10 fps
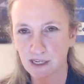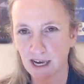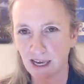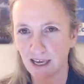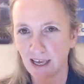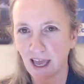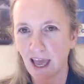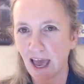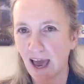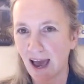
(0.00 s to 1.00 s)
But
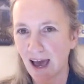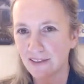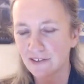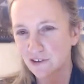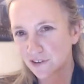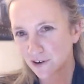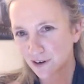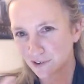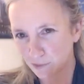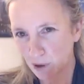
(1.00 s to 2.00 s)
and so they're
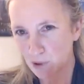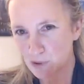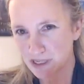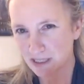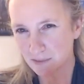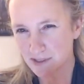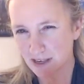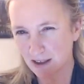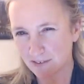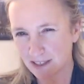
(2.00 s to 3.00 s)
exposing
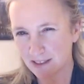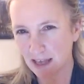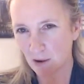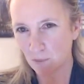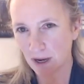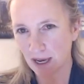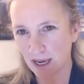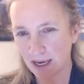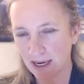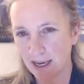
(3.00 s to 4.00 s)
themselves in that
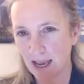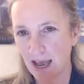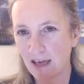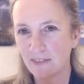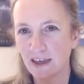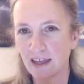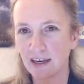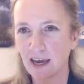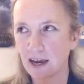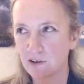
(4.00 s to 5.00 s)
way. And
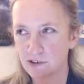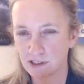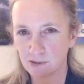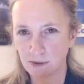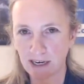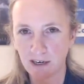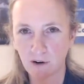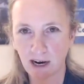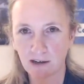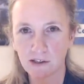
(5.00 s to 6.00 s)
then out in the
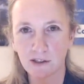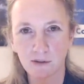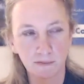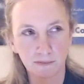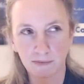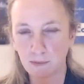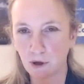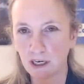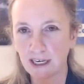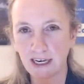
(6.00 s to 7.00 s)
playground, the
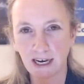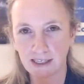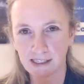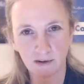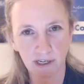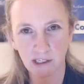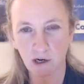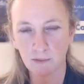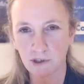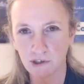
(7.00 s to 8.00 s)
bully has great
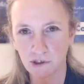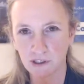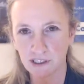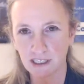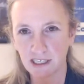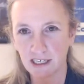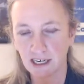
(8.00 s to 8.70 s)
opportunity.